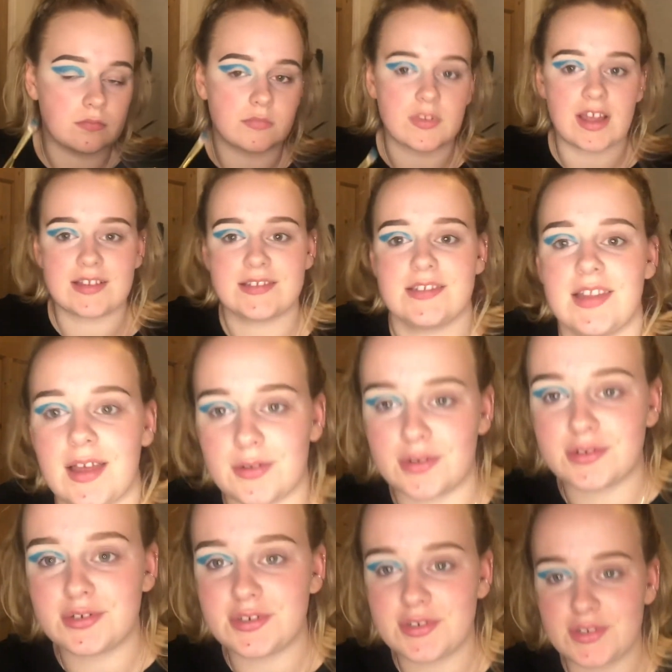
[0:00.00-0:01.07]
I
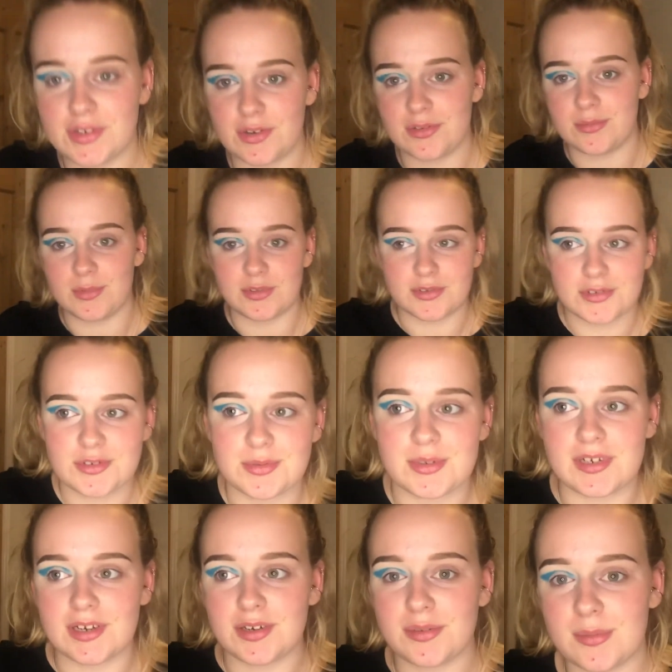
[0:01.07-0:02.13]
slouch so much when
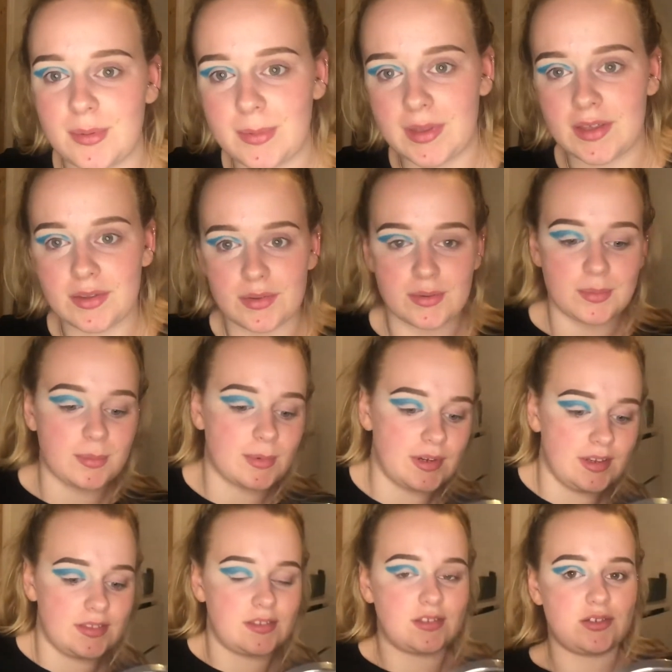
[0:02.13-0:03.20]
I do my makeup, I
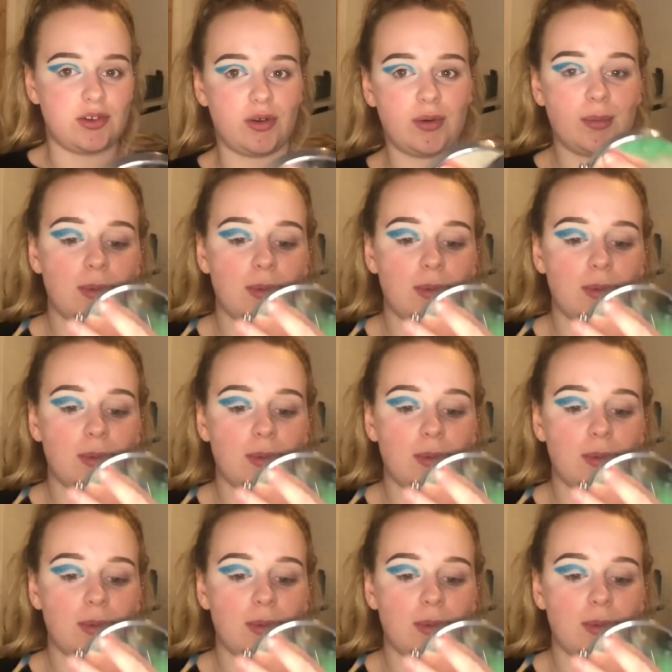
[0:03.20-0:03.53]
need to stop.